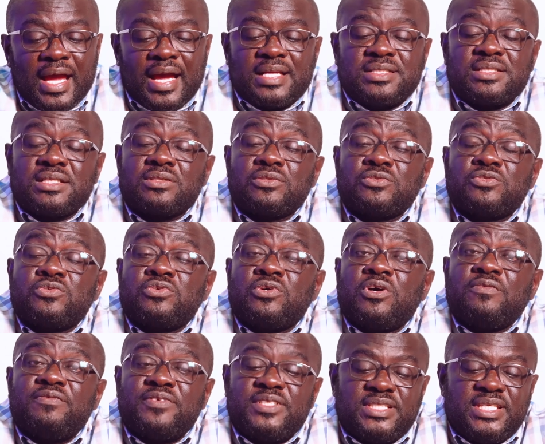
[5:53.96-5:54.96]
Article
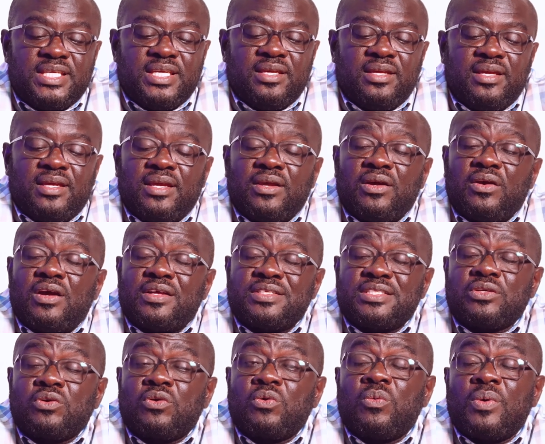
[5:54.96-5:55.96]
12C,
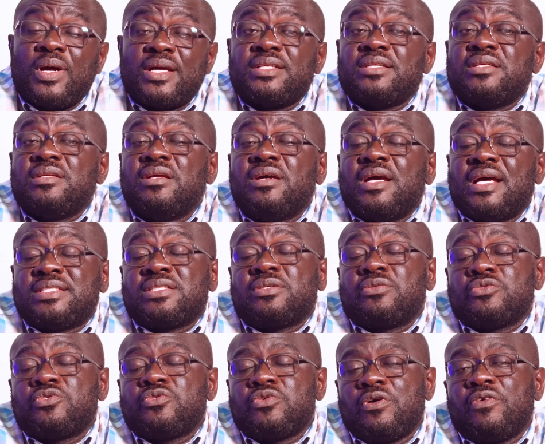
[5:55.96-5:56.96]
Article
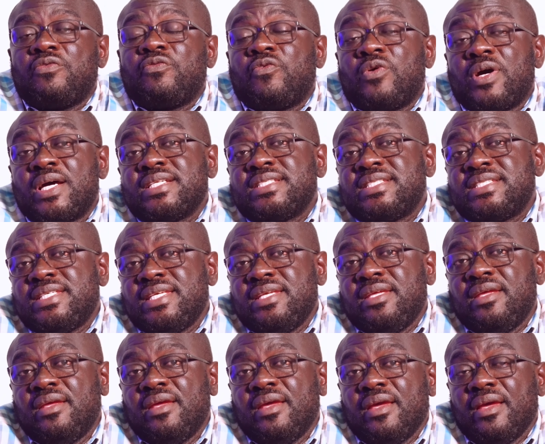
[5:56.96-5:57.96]

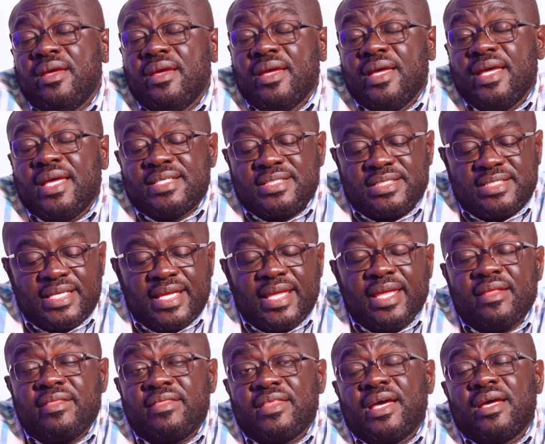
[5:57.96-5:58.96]
12.1c is
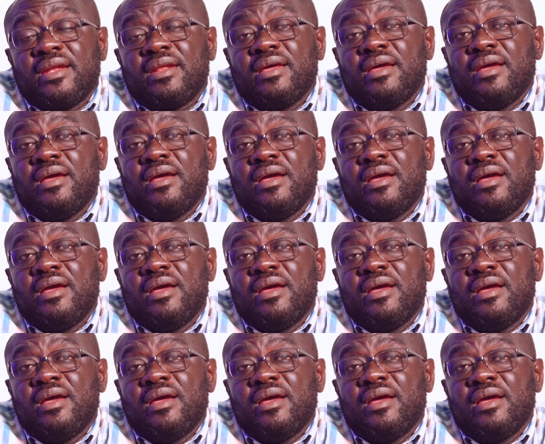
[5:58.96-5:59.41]
saying that